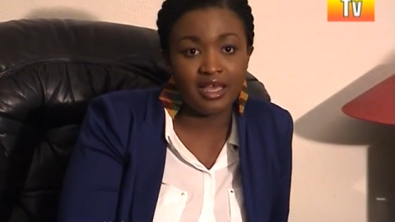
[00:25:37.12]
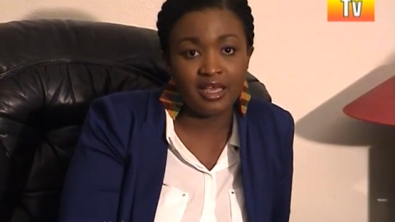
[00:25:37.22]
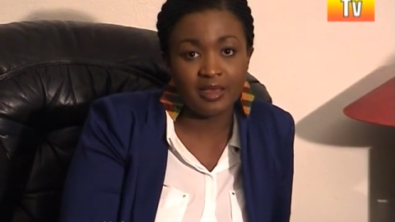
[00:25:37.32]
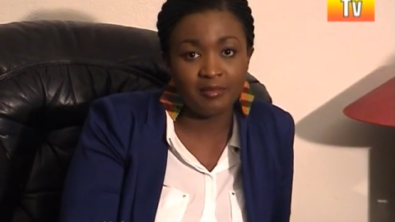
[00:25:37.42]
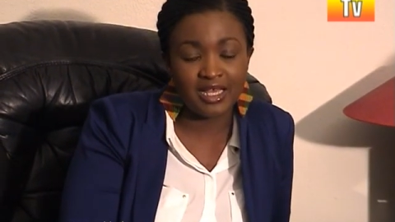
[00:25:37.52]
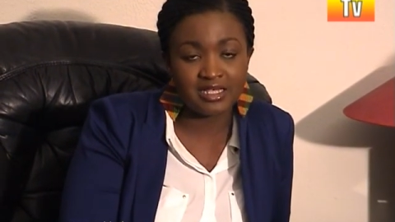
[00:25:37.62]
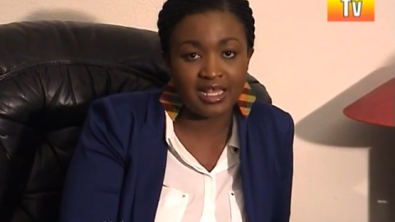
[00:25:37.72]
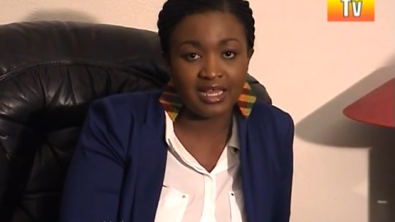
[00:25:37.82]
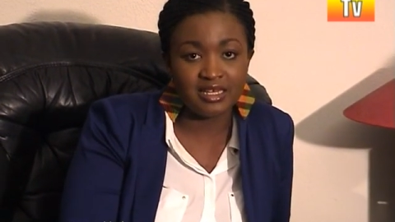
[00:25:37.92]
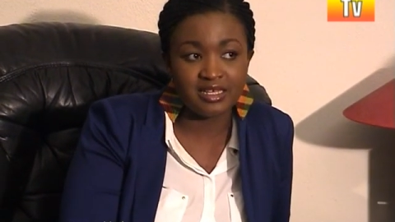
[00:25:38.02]

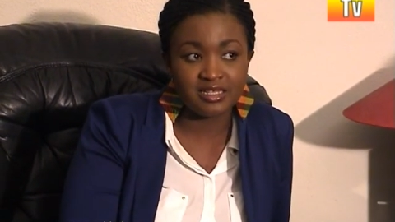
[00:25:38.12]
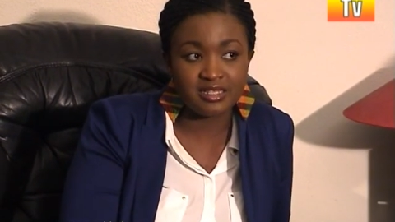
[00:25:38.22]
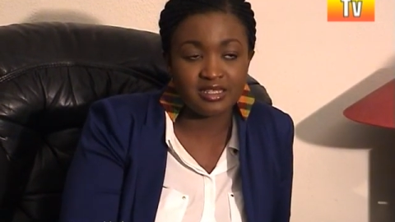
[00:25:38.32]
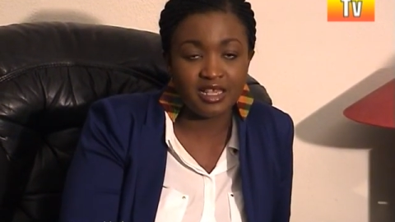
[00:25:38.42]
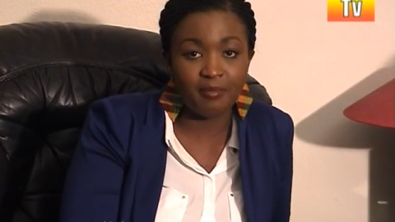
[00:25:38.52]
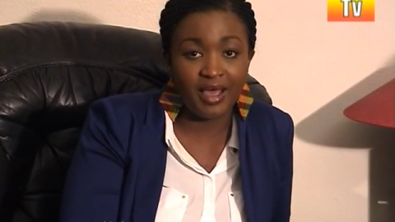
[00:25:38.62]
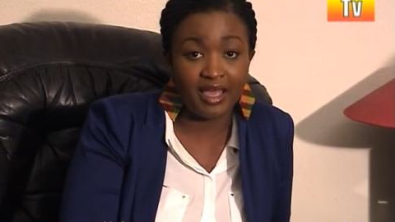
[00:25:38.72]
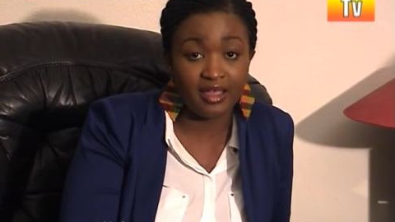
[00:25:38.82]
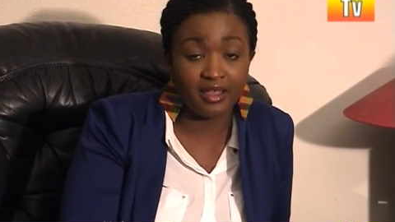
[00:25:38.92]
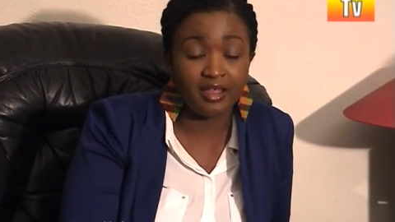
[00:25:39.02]
as Ghanaians, ye
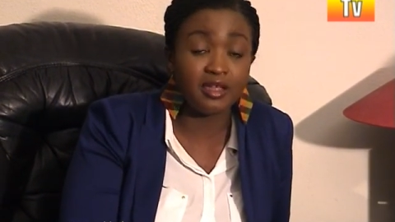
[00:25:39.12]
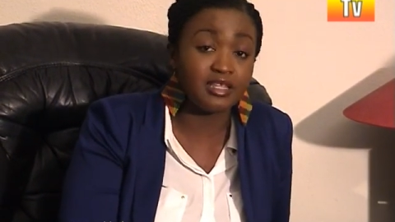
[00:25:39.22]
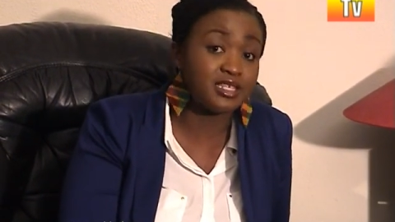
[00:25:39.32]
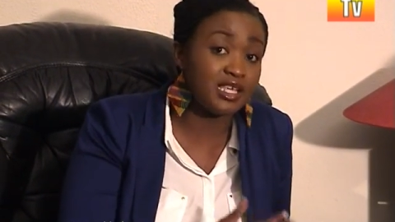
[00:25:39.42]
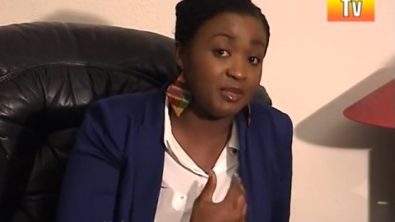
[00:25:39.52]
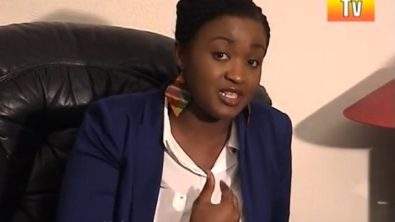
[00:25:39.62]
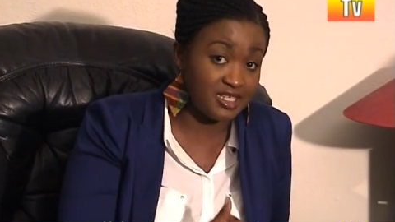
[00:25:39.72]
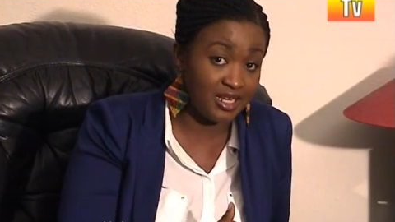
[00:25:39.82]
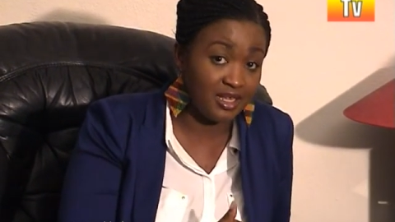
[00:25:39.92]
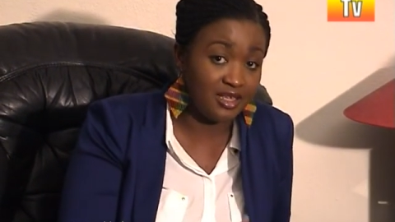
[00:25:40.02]
buy, you see a
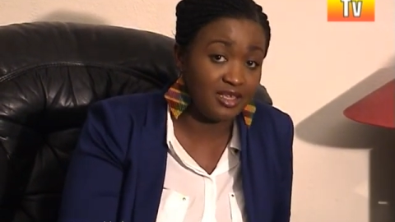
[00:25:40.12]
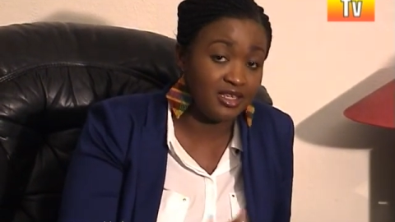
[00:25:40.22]
betina.